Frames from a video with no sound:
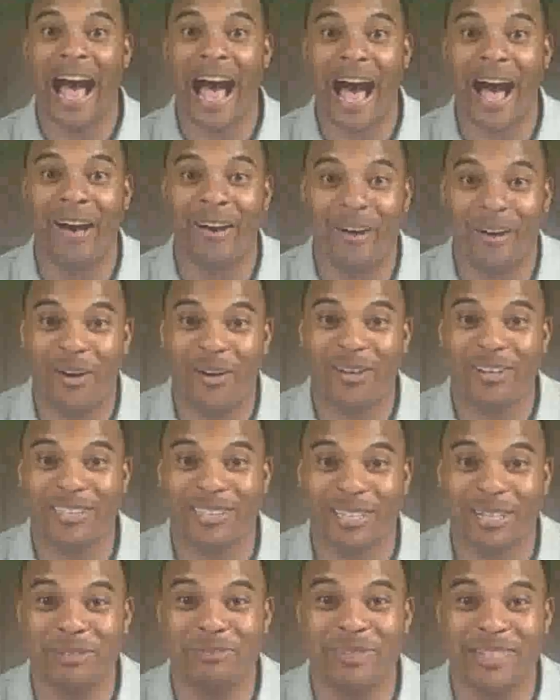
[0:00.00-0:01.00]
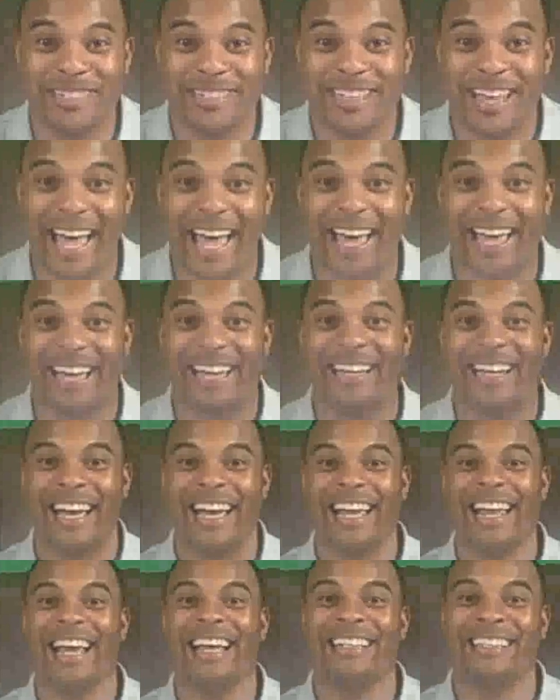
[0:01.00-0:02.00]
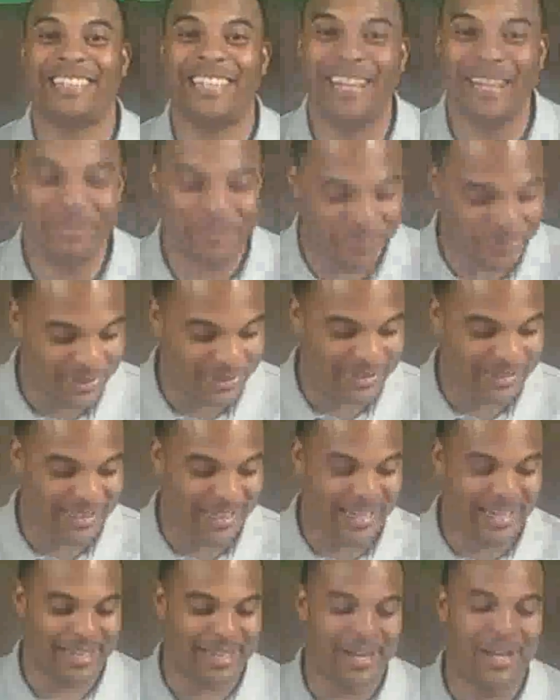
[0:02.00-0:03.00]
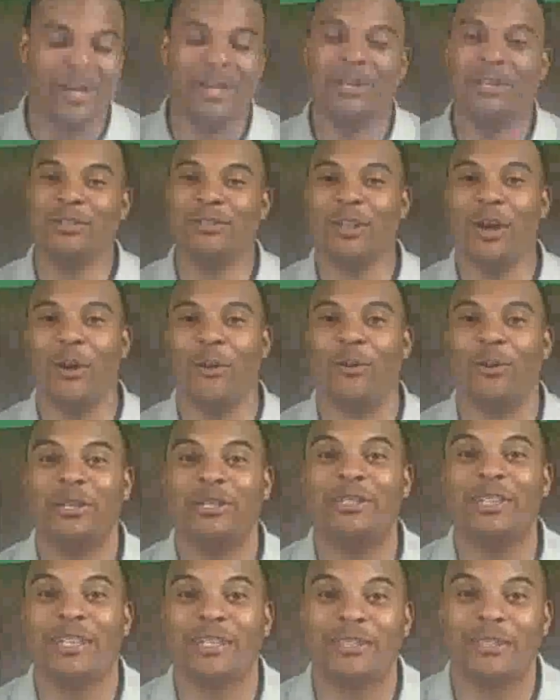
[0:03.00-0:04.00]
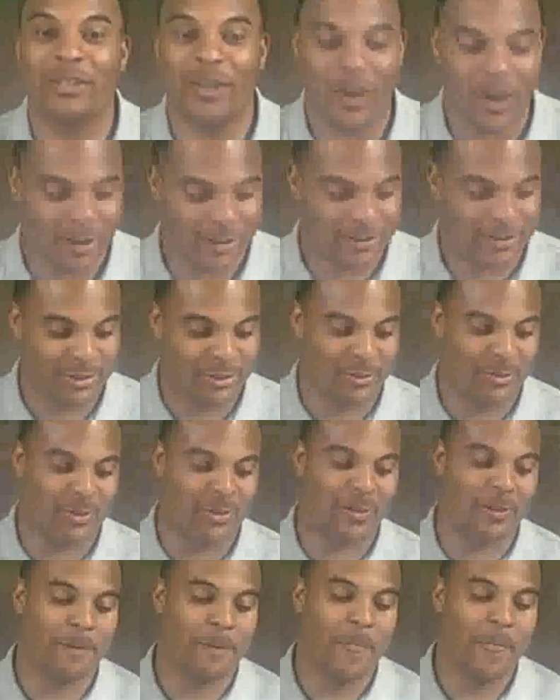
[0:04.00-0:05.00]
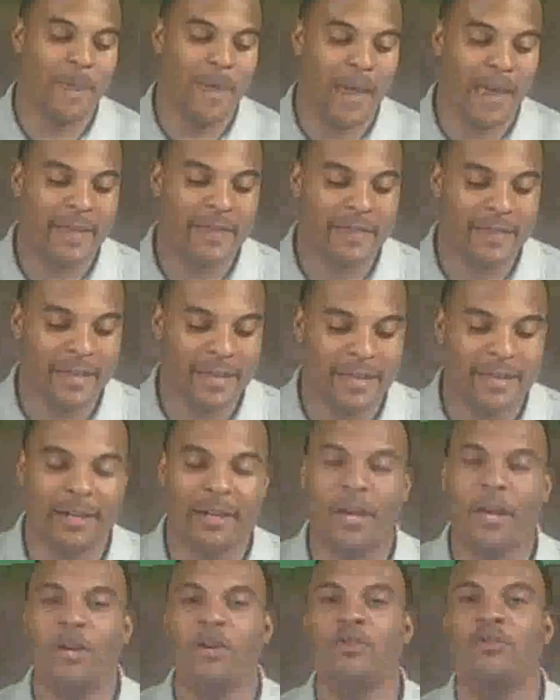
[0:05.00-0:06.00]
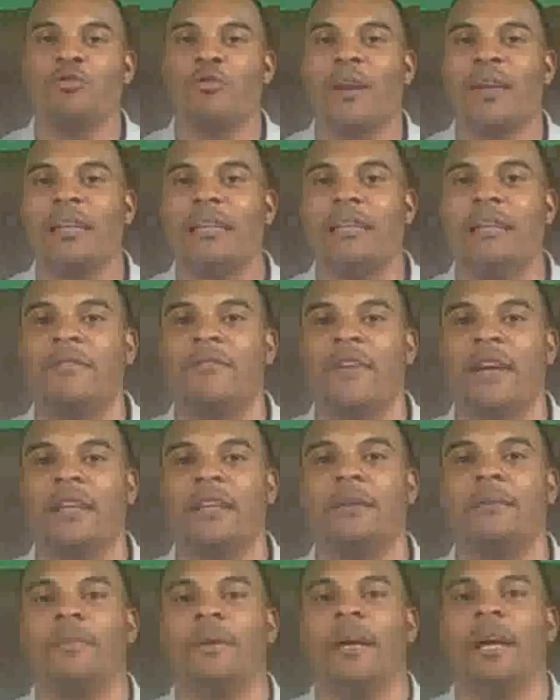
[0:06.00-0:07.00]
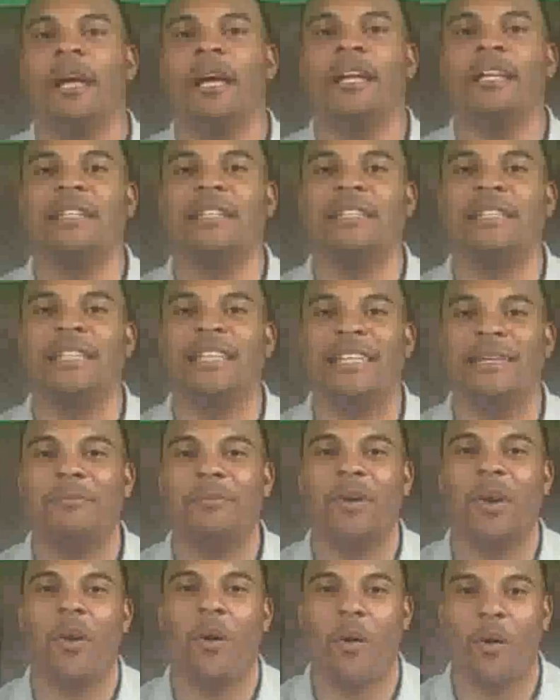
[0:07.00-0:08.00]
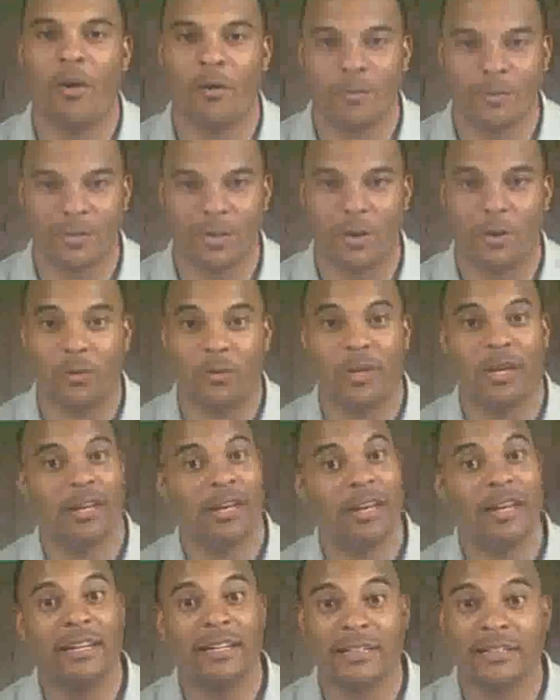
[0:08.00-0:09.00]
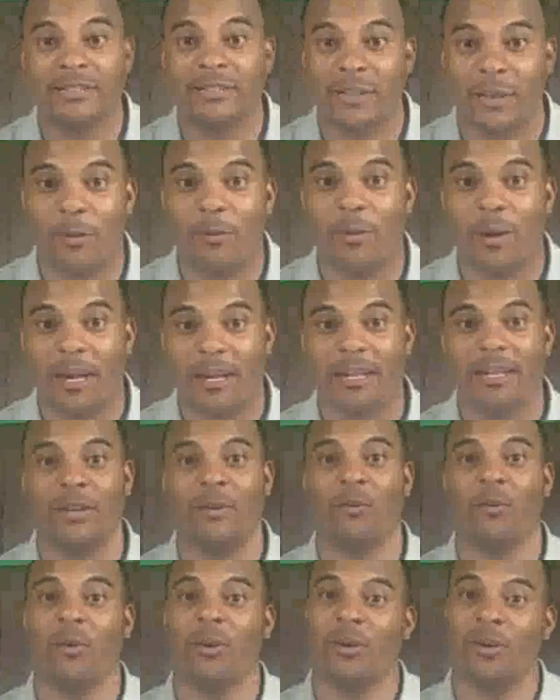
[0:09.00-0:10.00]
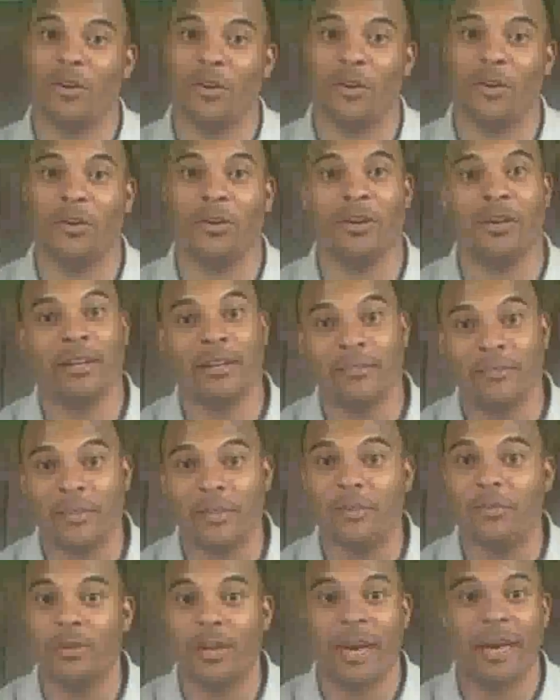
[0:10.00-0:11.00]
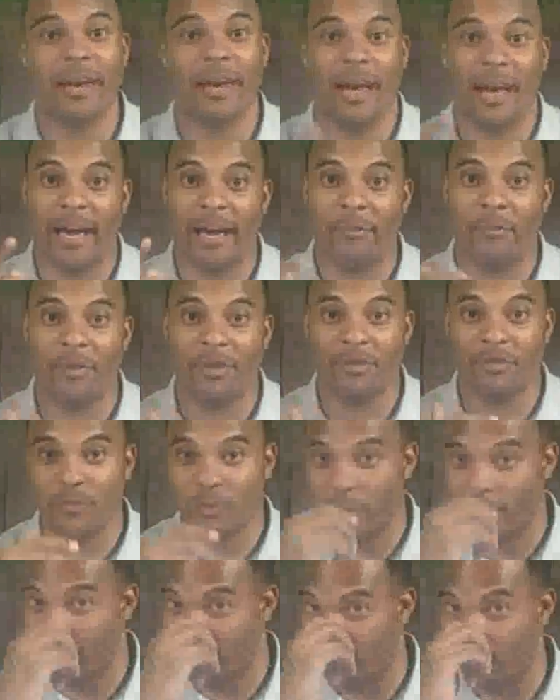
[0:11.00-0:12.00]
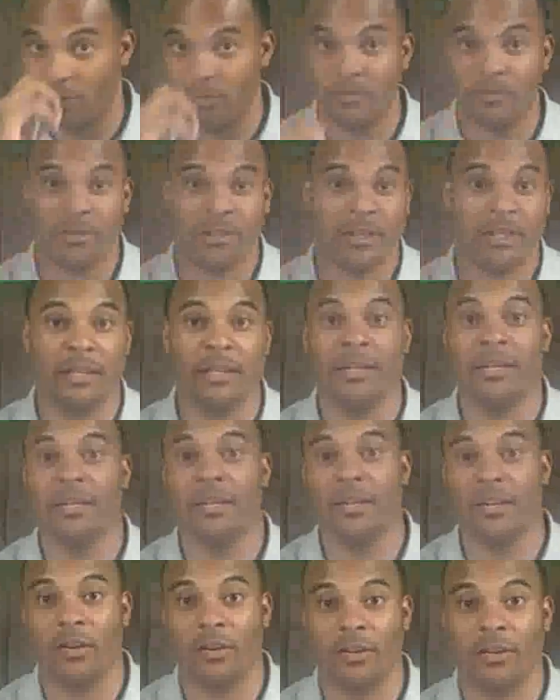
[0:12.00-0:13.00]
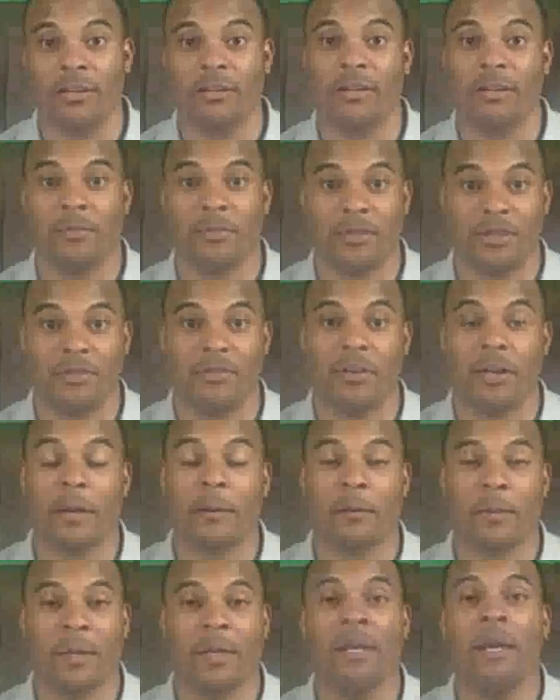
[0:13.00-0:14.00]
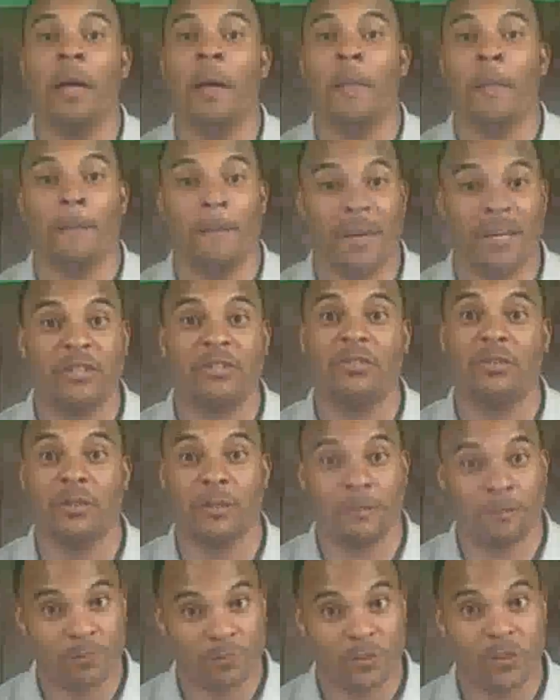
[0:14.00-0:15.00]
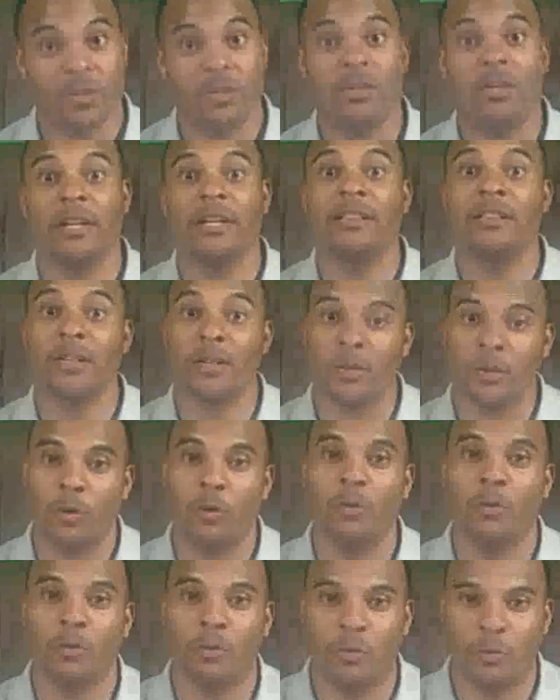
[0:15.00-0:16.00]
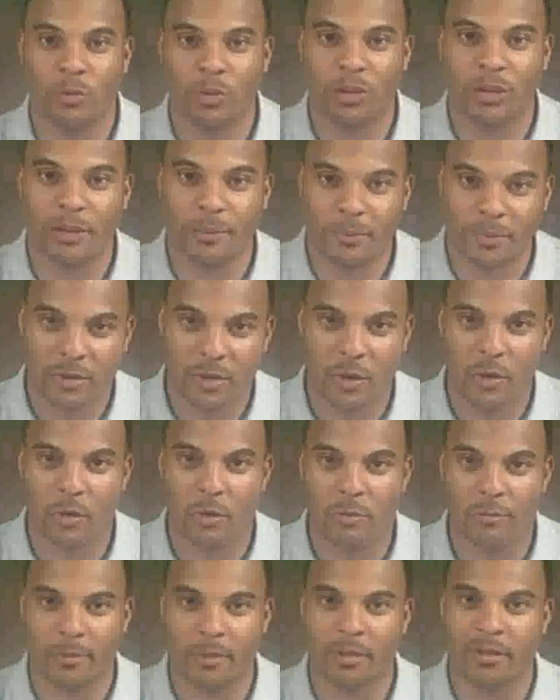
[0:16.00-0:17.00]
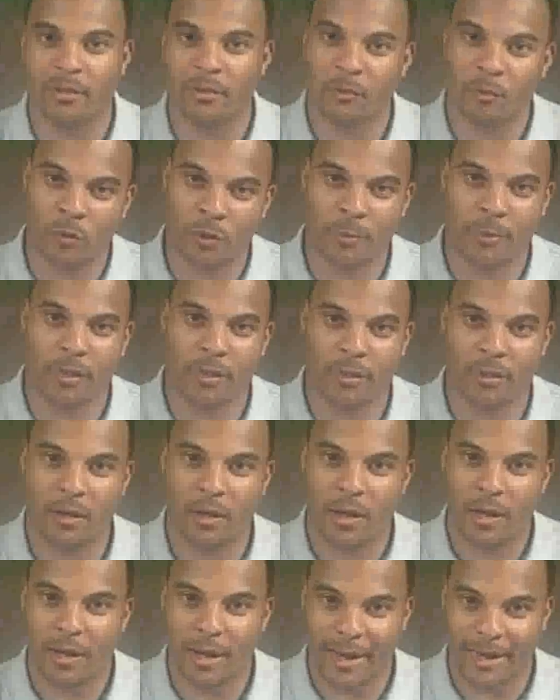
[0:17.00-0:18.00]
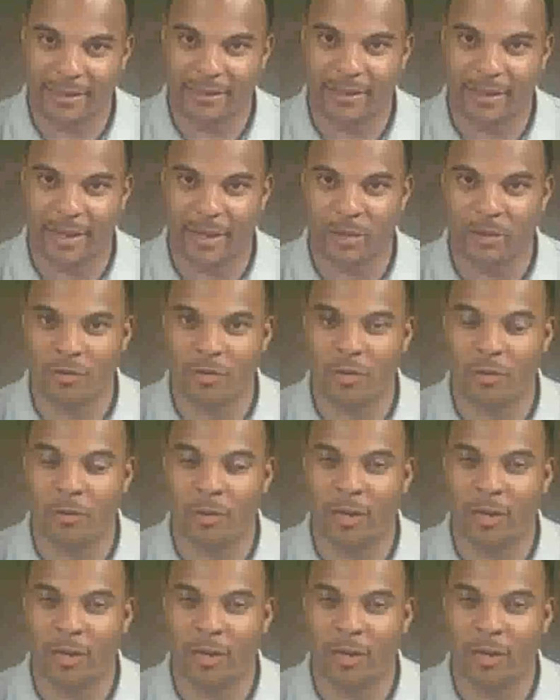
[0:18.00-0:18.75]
How awesome is that? That's 10%. So just talk to her, and then try to develop a deep, calm tone. Now that is something I need to work on. And if you got a high-pitched voice because you sing and all that type of stuff like me, make sure you get the cool, deep tone, because women like that.